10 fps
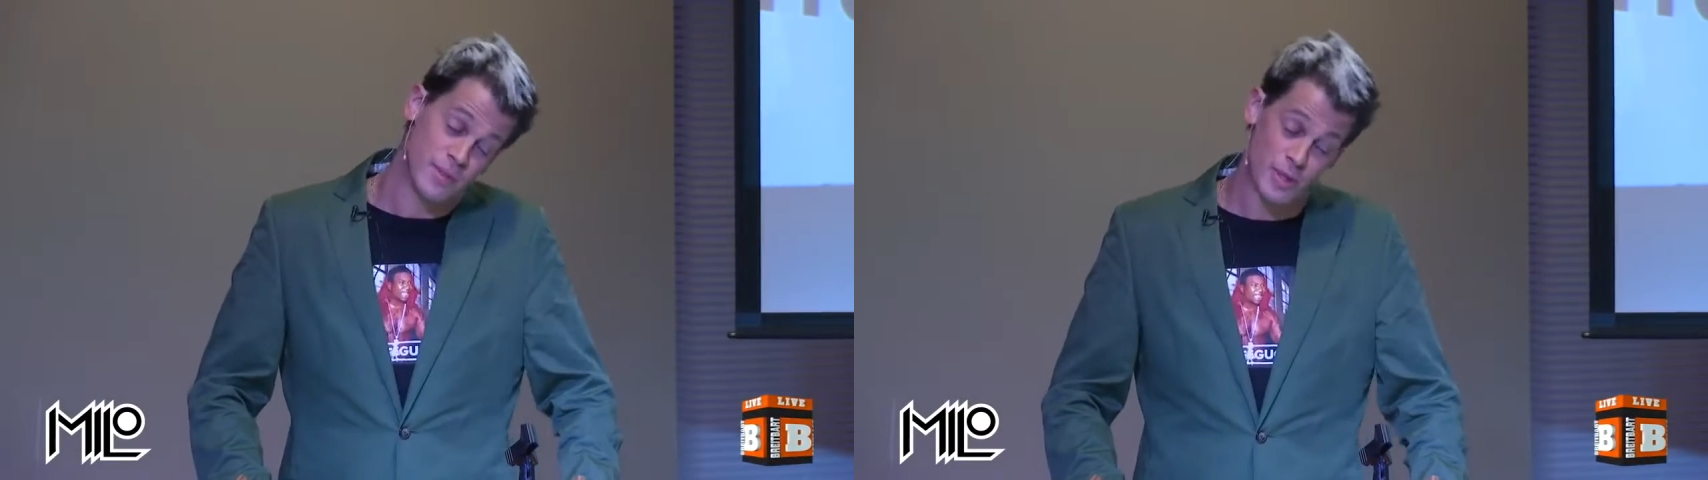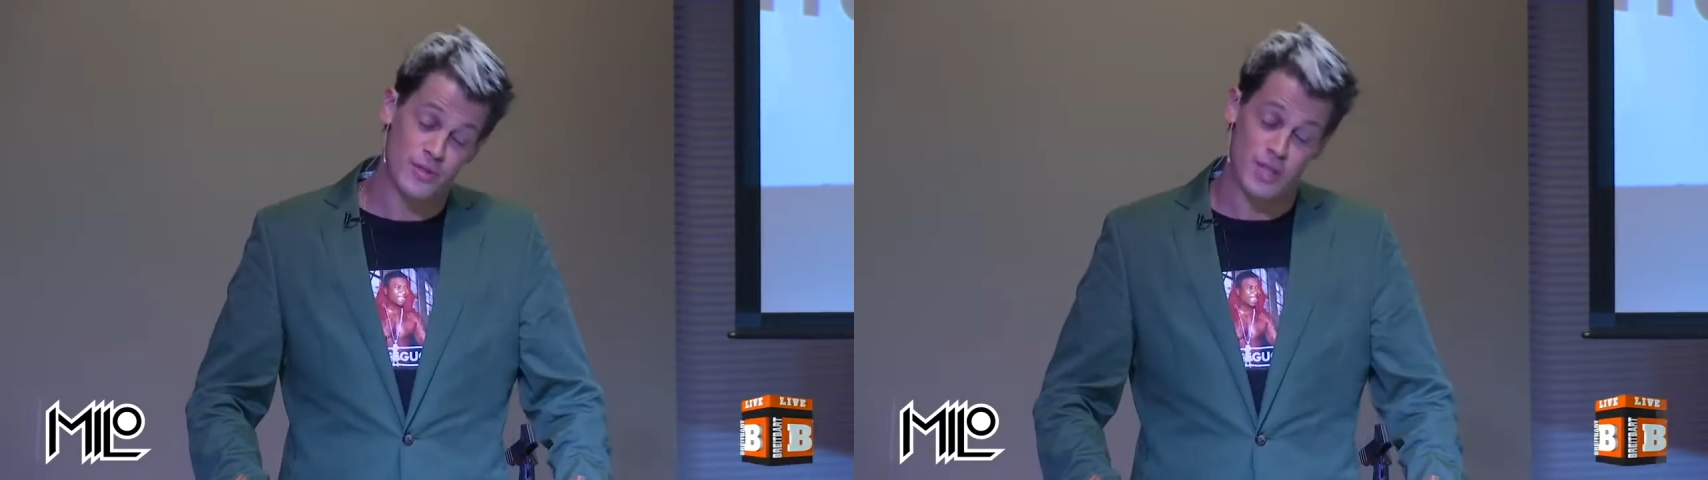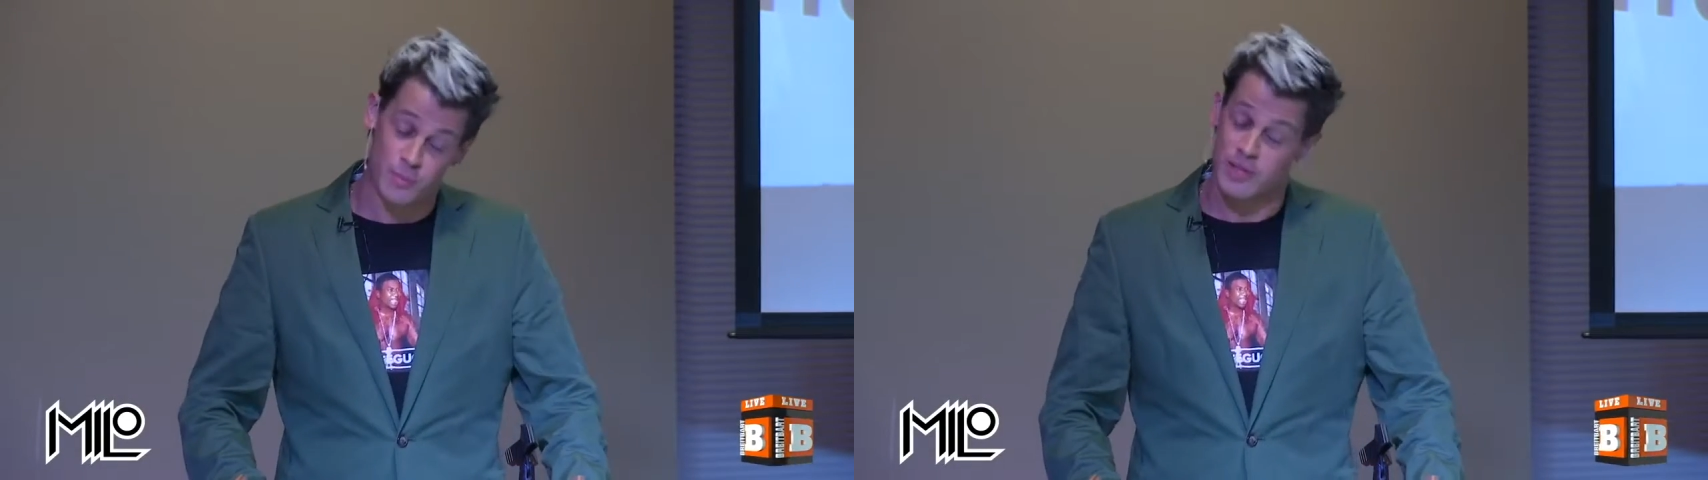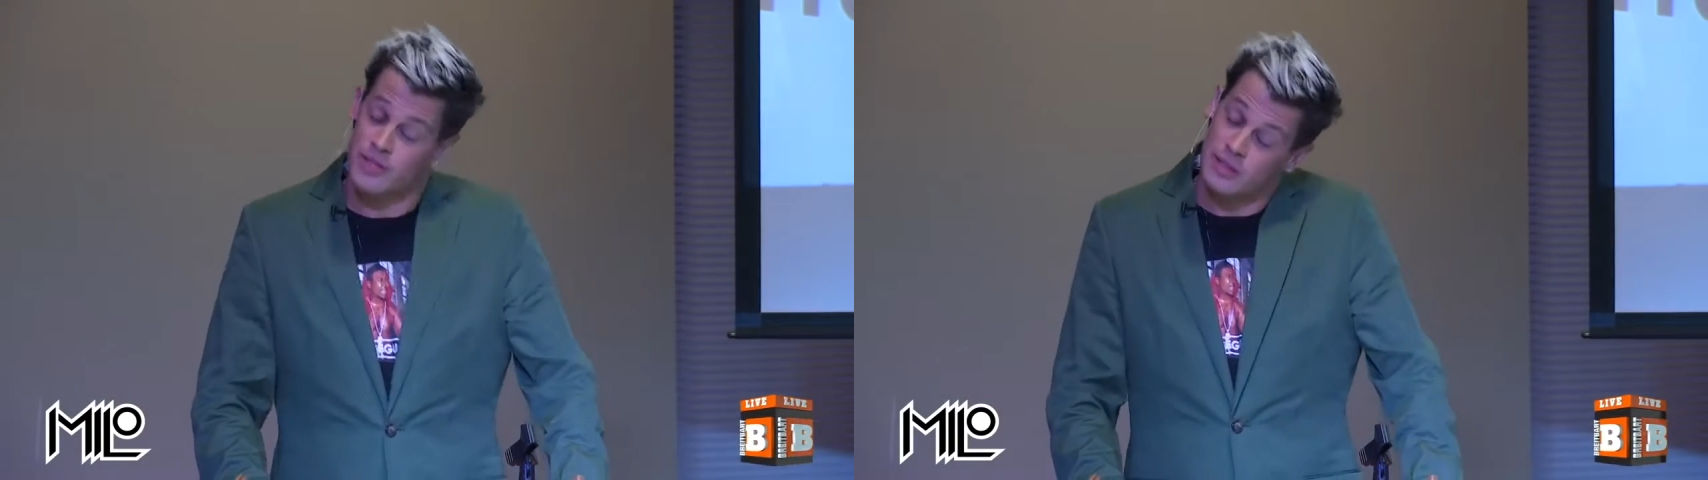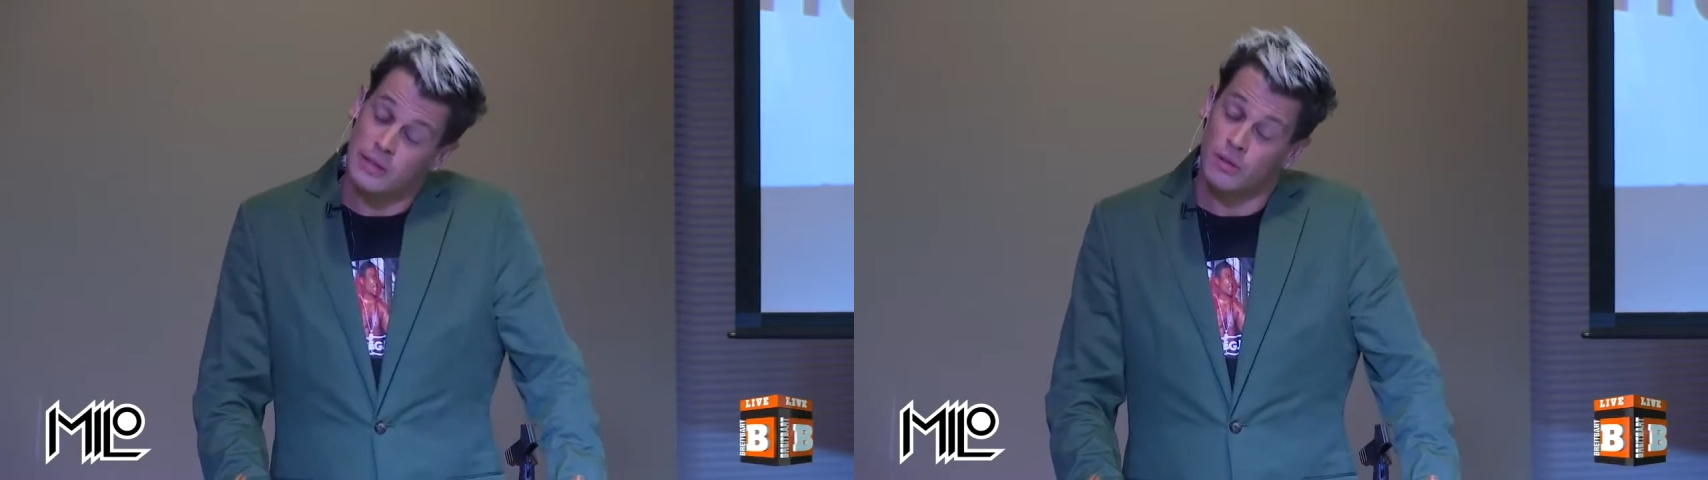When you see the
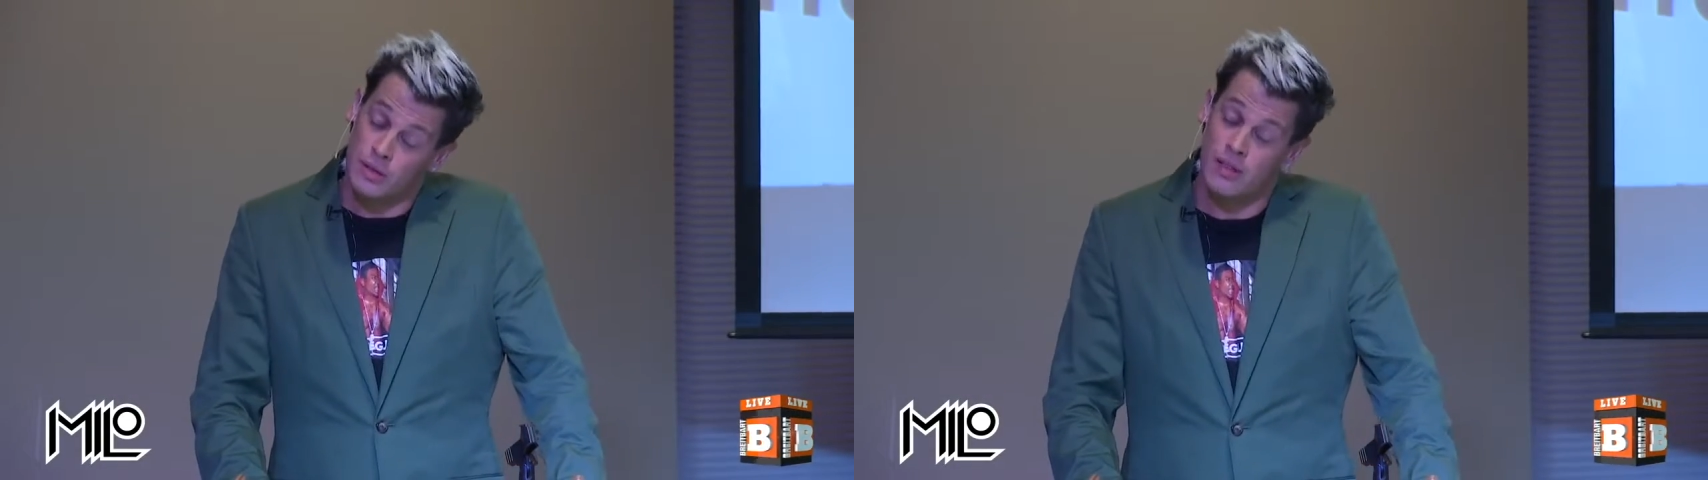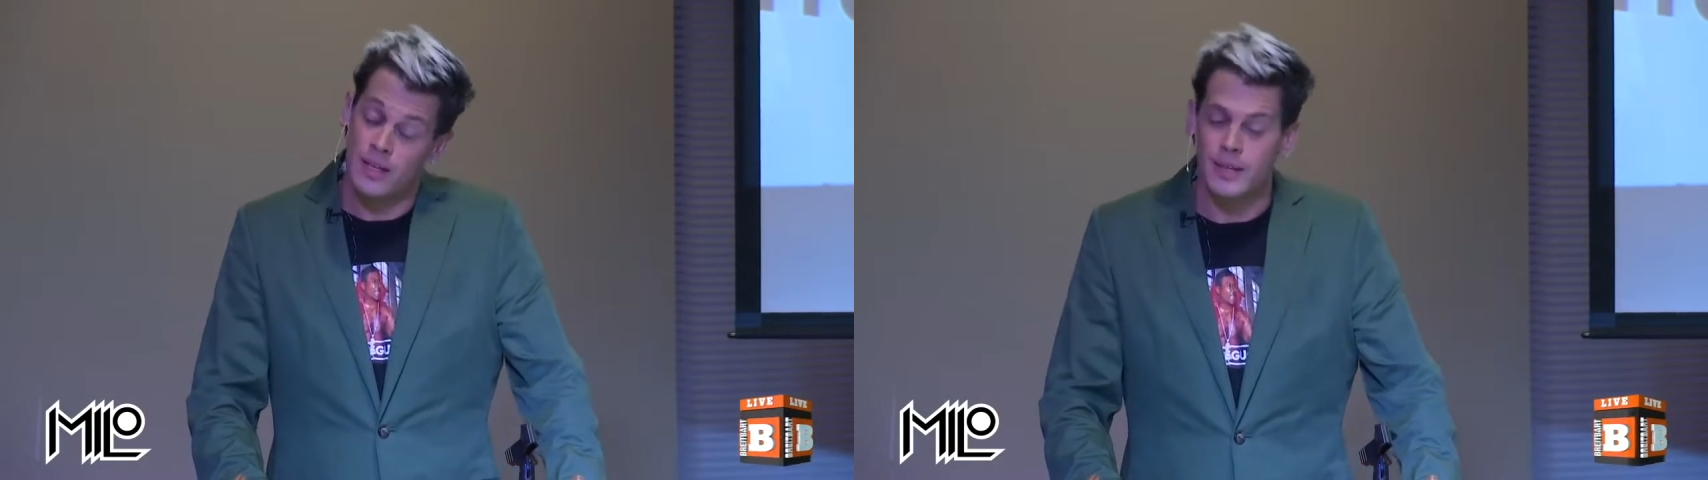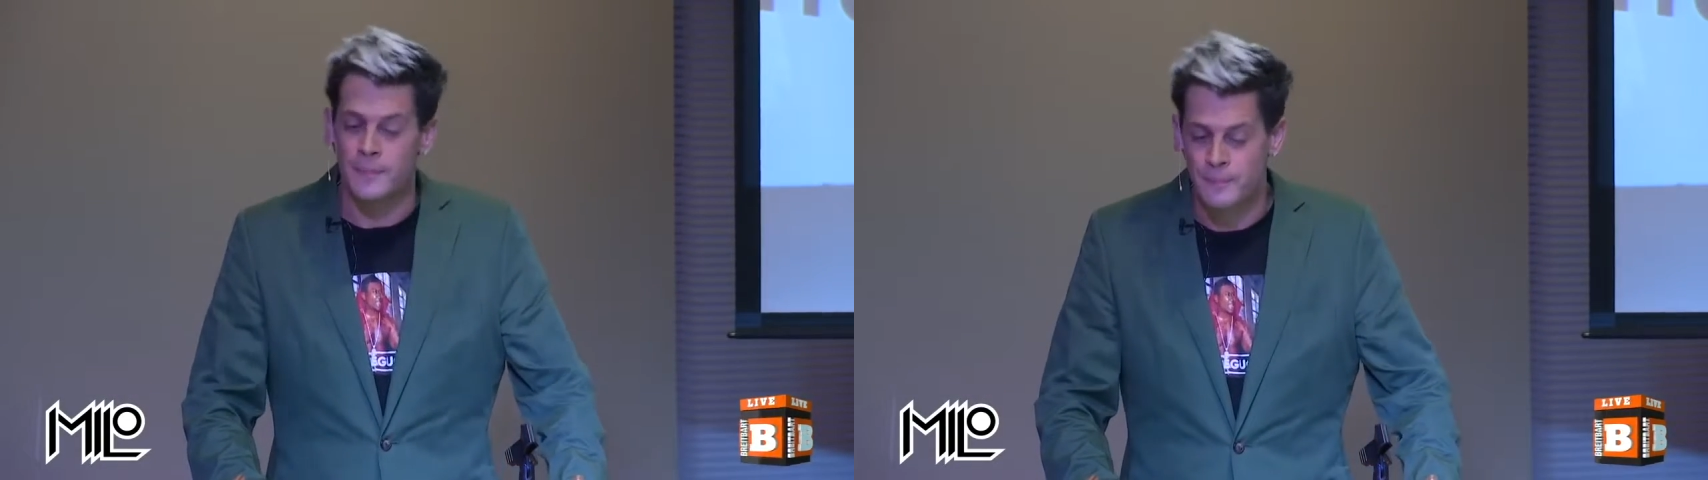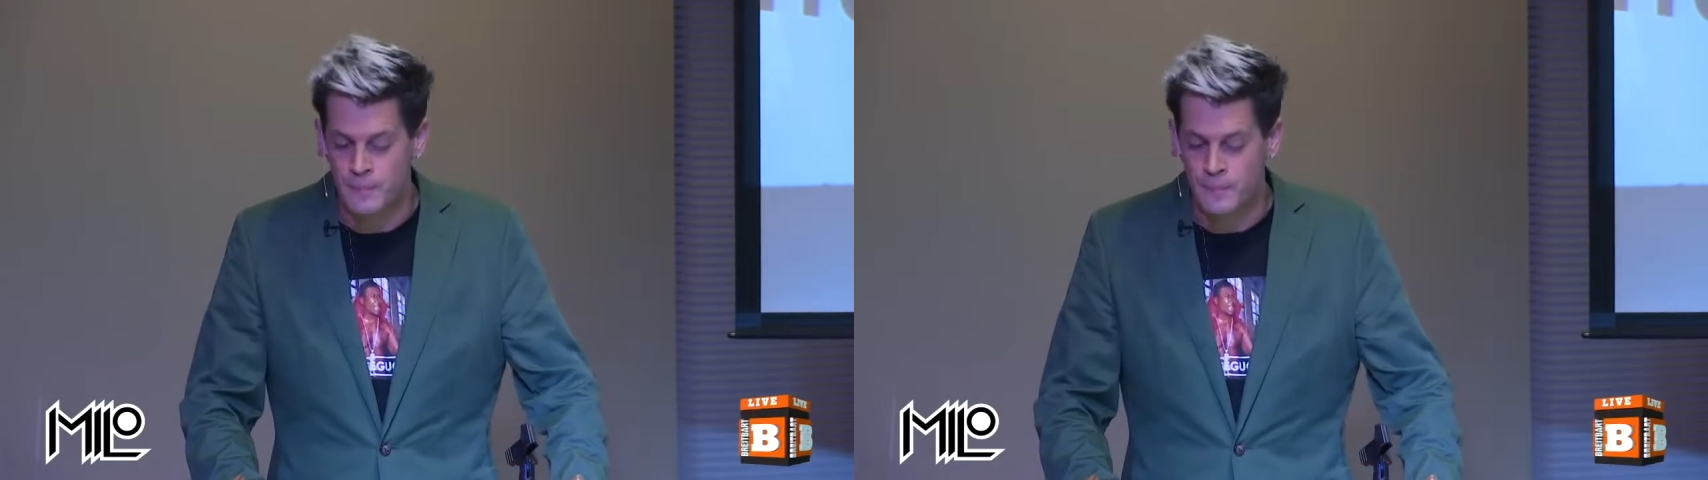picture, they do look alike.